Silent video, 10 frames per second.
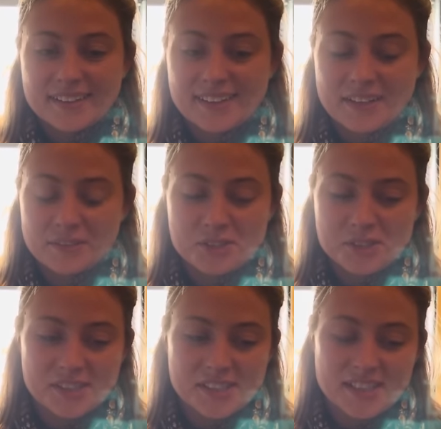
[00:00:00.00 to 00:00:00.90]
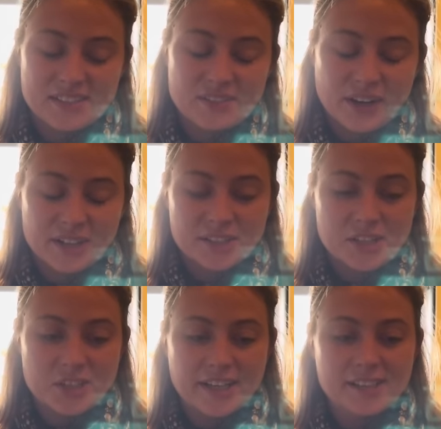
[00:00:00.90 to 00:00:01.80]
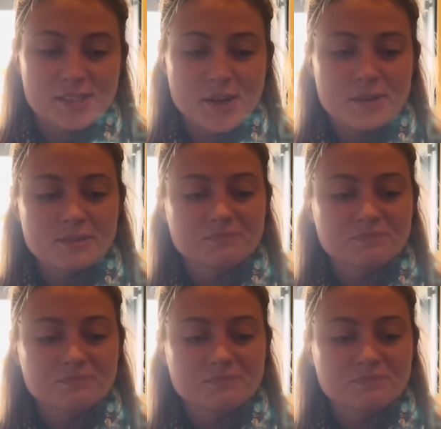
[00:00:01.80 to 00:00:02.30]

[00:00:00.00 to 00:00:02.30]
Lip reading: It's very touching. So